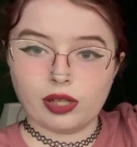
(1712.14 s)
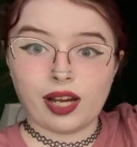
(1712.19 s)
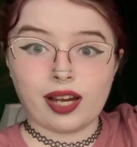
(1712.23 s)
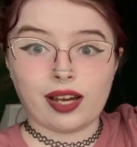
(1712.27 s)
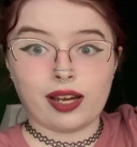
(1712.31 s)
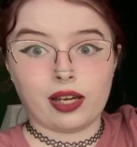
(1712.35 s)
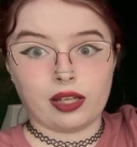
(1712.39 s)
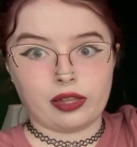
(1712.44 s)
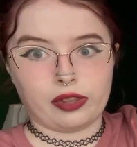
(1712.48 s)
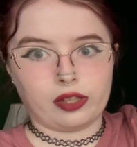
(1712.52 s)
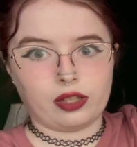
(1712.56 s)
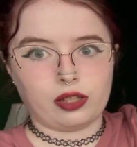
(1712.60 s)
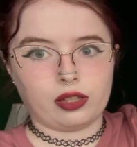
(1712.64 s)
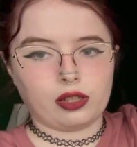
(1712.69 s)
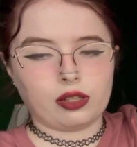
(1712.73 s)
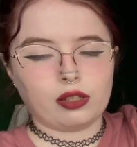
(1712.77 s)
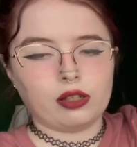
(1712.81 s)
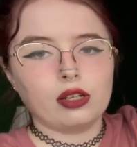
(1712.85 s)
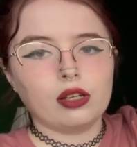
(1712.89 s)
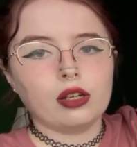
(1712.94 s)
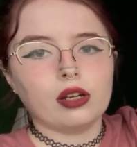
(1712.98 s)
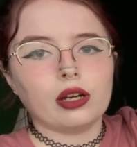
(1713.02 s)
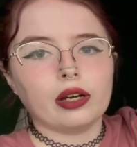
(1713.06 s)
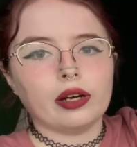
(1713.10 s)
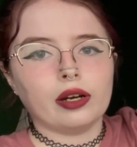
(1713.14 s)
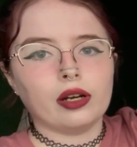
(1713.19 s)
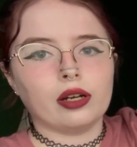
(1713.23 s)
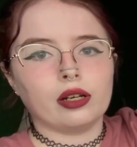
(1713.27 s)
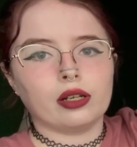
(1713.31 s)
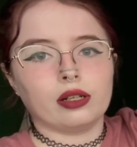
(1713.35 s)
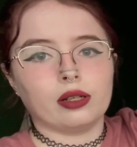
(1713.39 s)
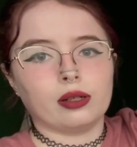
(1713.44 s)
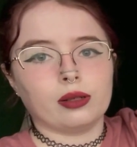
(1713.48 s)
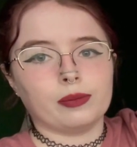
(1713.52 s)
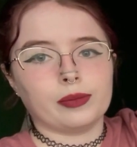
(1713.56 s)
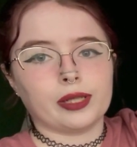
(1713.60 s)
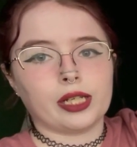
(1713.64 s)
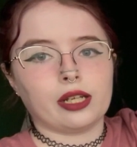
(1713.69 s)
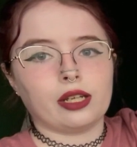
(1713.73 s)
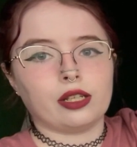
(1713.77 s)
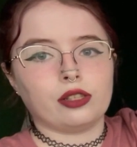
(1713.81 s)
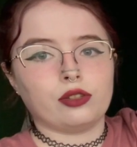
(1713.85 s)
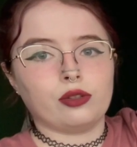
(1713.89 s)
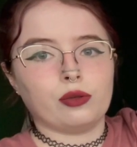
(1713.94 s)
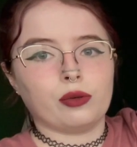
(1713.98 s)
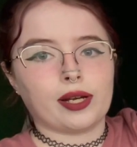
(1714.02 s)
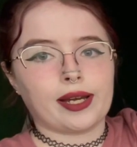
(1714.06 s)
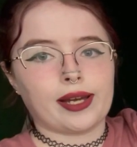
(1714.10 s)
I think. And
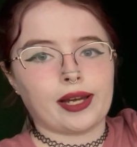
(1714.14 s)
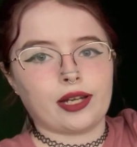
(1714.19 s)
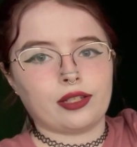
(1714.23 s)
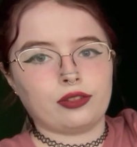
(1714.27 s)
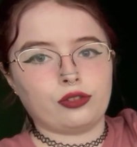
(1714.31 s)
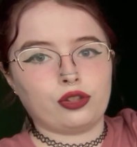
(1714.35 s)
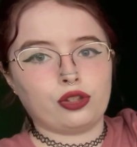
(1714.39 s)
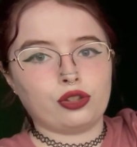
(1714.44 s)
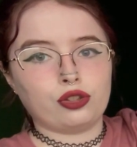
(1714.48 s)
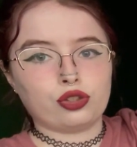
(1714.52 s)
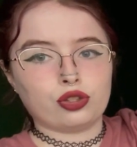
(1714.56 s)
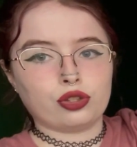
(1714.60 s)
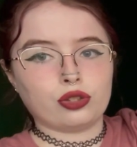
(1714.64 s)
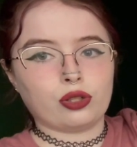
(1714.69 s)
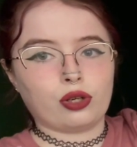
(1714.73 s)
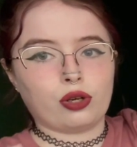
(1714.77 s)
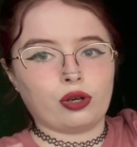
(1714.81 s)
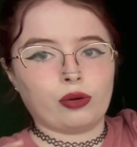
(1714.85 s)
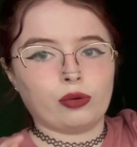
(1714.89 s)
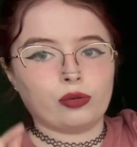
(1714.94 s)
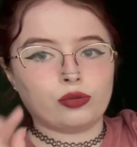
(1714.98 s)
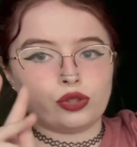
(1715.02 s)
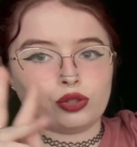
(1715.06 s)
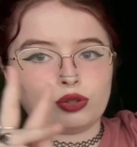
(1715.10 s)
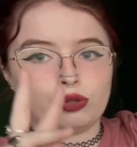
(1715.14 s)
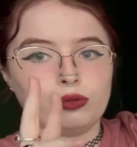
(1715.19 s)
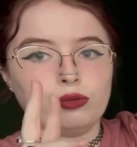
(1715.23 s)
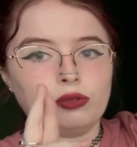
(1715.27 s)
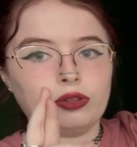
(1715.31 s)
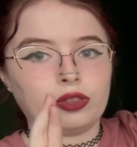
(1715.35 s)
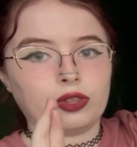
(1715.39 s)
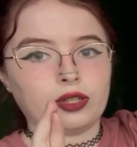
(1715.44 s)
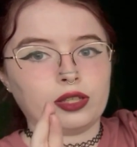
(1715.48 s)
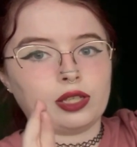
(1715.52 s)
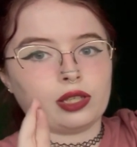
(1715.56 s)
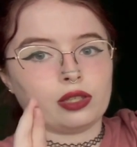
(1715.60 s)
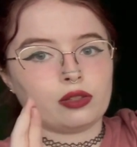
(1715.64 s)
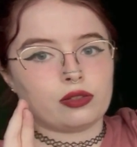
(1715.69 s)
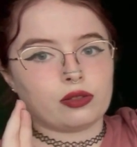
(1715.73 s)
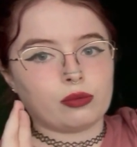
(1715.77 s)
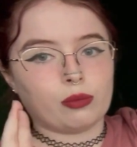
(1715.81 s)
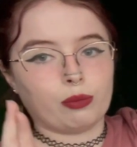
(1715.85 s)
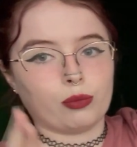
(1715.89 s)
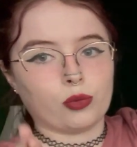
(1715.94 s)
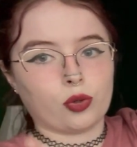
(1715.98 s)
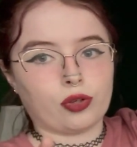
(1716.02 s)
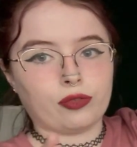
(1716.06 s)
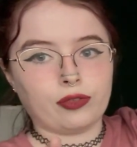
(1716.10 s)
you had to show 2 things
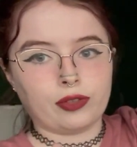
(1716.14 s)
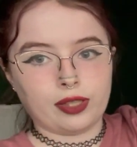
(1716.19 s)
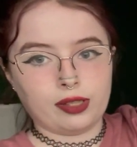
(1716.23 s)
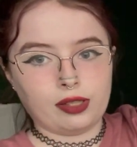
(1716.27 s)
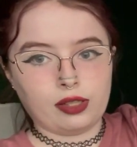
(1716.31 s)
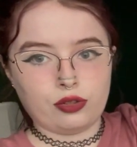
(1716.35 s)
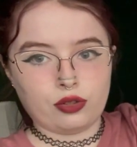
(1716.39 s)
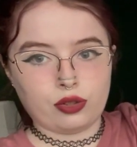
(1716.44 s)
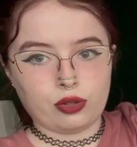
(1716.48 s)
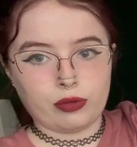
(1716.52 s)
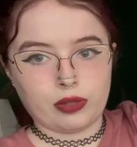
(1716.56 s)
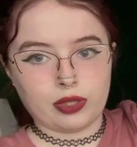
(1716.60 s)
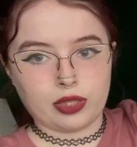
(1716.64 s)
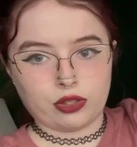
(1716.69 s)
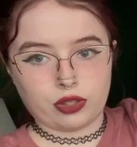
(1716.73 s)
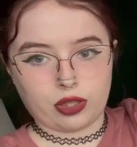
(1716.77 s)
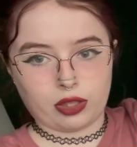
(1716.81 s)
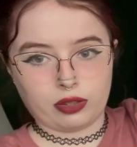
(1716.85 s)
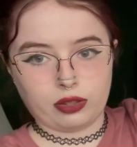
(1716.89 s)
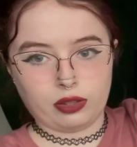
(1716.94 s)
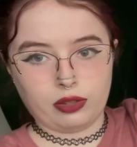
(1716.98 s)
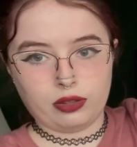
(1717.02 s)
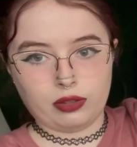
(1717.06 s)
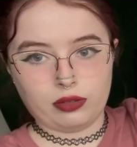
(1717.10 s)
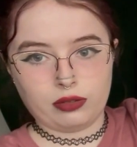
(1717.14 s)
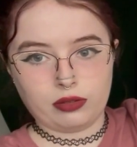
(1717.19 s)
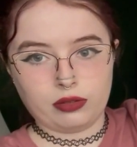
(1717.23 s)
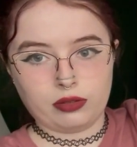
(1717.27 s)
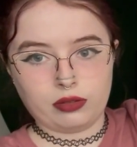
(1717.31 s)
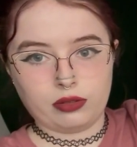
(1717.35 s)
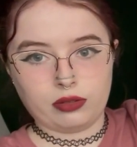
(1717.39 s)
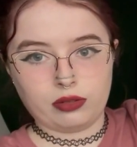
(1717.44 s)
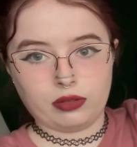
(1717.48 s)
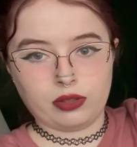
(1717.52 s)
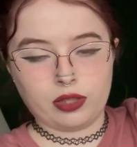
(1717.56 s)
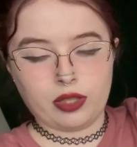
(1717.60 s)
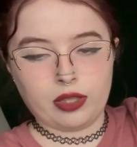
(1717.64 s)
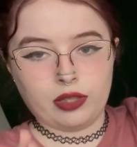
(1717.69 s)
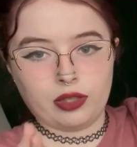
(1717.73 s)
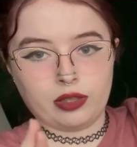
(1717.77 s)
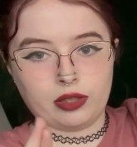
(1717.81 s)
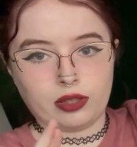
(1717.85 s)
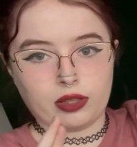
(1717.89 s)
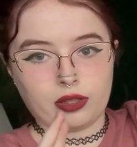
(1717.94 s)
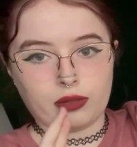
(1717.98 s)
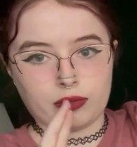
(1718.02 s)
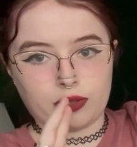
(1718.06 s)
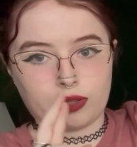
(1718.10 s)
morphing into each other.
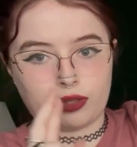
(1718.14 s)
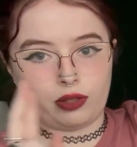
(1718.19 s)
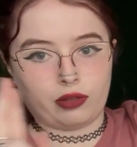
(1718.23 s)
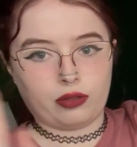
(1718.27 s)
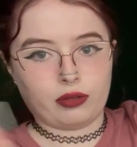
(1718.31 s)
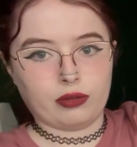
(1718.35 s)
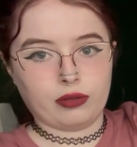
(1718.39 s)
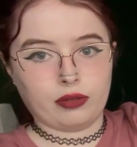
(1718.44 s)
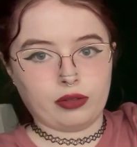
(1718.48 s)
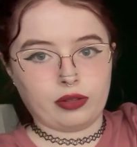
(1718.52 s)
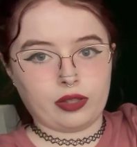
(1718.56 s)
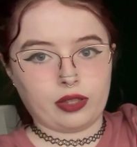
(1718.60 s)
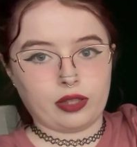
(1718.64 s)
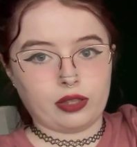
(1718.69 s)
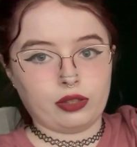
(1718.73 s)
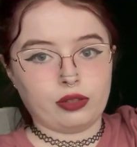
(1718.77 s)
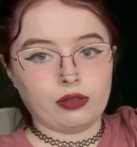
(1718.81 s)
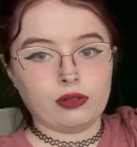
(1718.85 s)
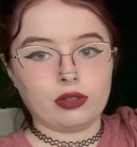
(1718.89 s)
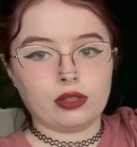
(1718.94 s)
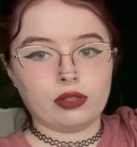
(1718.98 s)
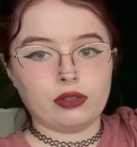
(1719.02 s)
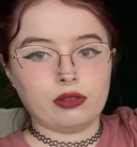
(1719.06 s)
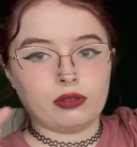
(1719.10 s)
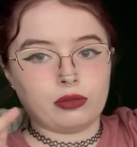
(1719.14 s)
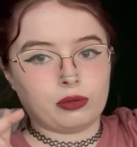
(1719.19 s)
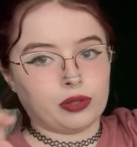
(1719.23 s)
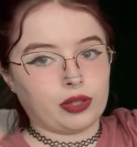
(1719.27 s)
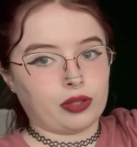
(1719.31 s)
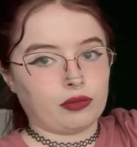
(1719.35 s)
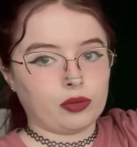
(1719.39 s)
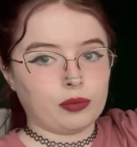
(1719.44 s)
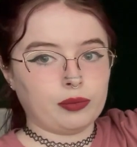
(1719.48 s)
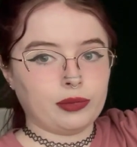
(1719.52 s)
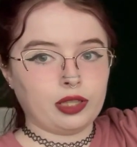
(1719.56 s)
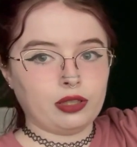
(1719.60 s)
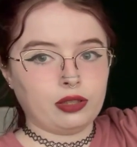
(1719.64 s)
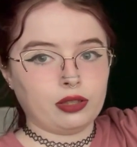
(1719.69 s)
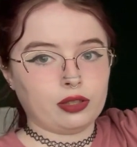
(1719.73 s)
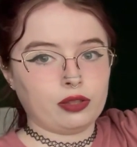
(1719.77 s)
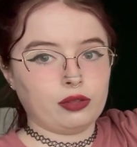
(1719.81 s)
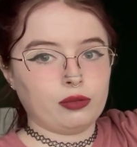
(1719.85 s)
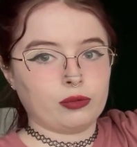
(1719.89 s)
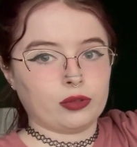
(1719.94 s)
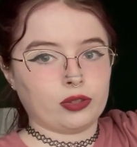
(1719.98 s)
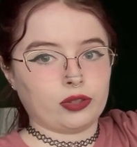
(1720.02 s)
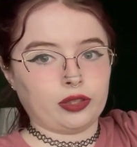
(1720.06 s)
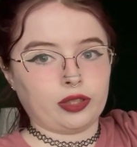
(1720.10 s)
That was like her whole thing. You could use whatever media you
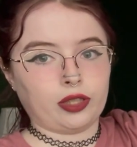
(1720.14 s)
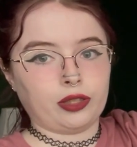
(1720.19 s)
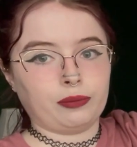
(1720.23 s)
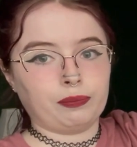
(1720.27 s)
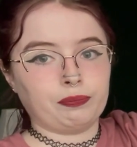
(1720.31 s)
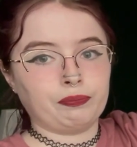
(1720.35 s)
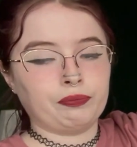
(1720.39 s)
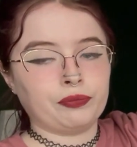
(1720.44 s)
wanted.